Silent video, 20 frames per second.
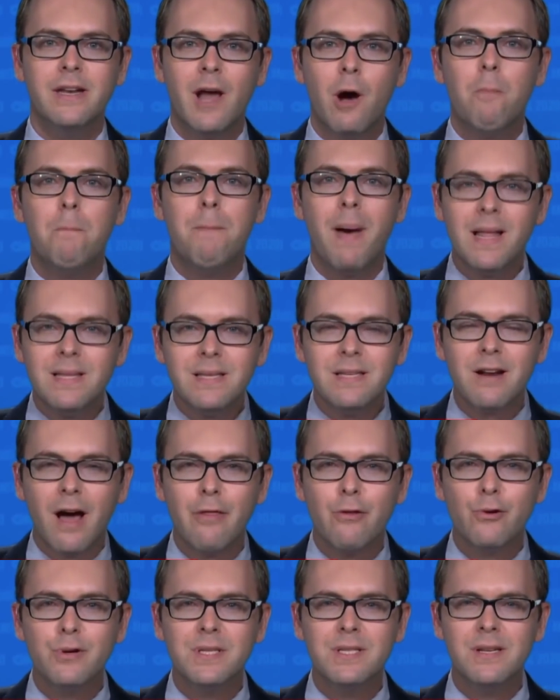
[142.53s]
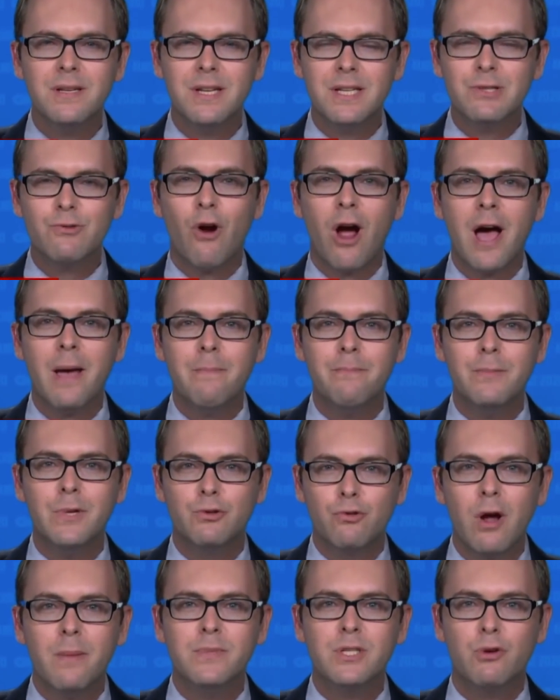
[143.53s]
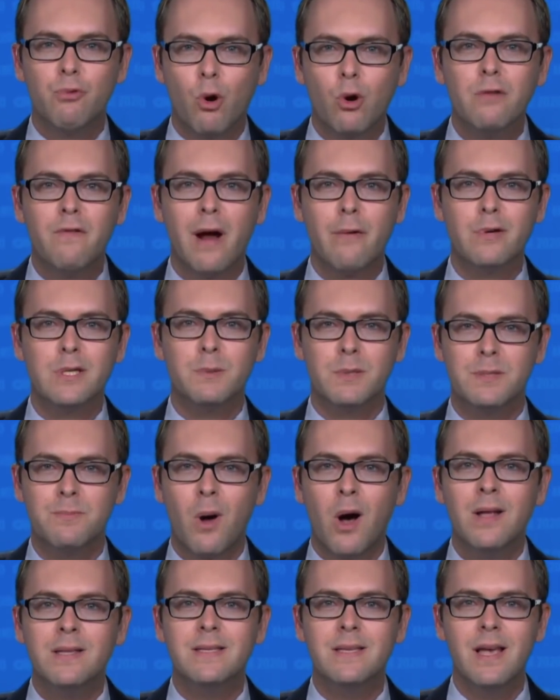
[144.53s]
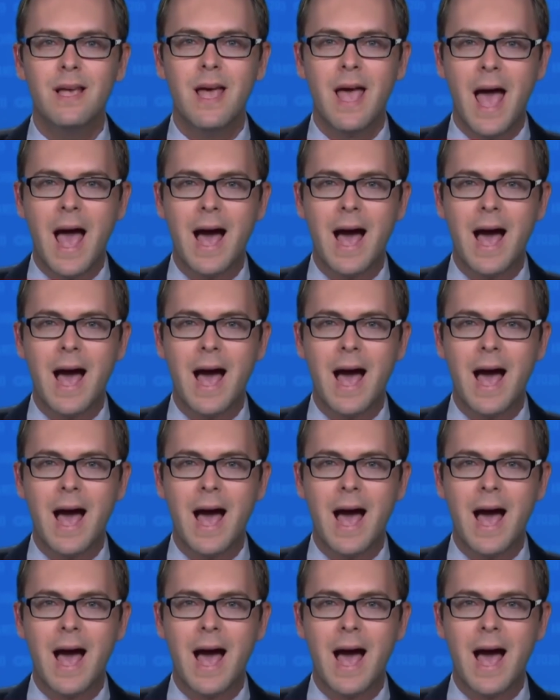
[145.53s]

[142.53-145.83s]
Now, Pence and others describe Trump's coronavirus response